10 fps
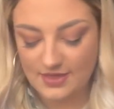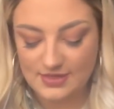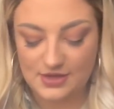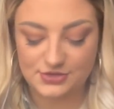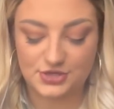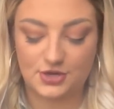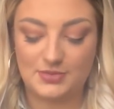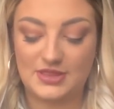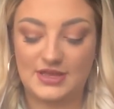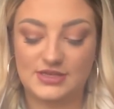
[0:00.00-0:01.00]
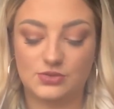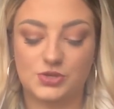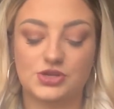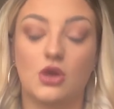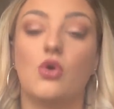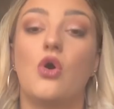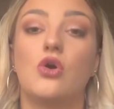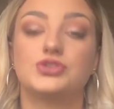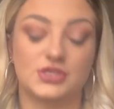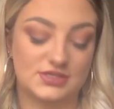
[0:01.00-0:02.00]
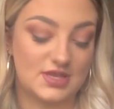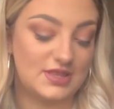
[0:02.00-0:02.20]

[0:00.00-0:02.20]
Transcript: They also got me these, which are gorgeous.